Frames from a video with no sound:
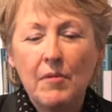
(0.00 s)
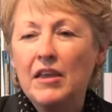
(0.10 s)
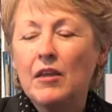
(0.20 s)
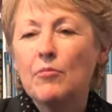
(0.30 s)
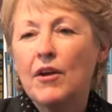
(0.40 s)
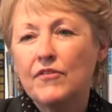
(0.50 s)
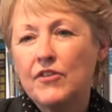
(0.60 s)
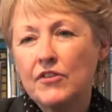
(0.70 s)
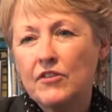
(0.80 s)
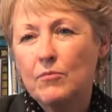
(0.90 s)
making
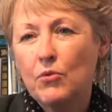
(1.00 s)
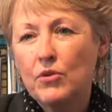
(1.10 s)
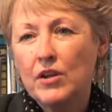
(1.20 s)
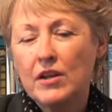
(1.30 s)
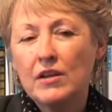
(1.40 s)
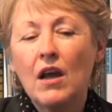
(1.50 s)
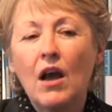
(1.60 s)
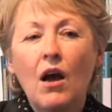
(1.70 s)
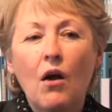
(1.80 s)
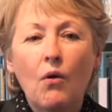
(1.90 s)
breakfast this morning,"
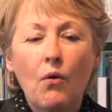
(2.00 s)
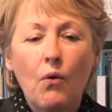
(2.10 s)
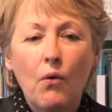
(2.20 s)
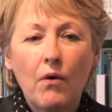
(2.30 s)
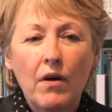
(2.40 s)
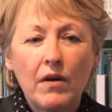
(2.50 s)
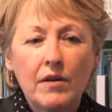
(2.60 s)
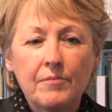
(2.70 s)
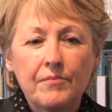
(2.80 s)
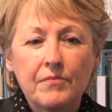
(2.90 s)
or
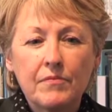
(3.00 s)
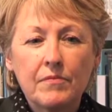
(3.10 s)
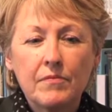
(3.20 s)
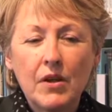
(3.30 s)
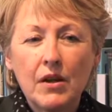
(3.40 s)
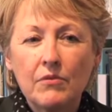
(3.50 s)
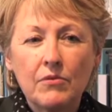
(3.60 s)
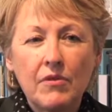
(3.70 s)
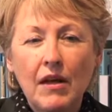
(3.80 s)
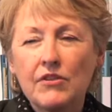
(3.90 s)

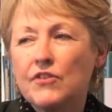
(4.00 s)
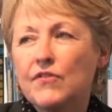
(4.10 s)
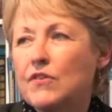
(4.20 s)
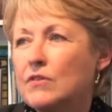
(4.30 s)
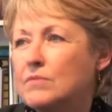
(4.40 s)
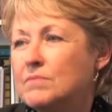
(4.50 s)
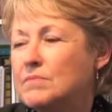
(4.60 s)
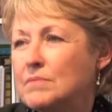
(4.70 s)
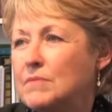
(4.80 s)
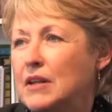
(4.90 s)
"Thanks for
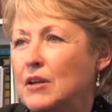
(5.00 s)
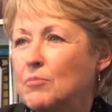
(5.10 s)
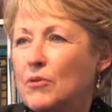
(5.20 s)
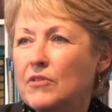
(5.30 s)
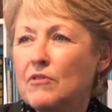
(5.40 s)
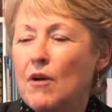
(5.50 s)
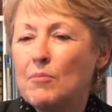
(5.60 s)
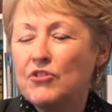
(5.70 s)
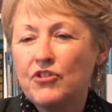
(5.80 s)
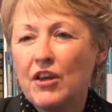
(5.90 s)
putting the
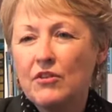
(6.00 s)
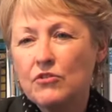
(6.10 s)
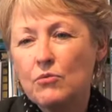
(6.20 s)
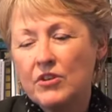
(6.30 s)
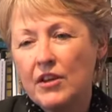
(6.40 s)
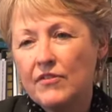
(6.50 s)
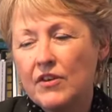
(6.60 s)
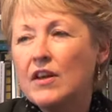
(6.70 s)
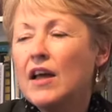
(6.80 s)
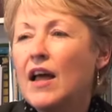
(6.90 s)
rubbish out," or whatever.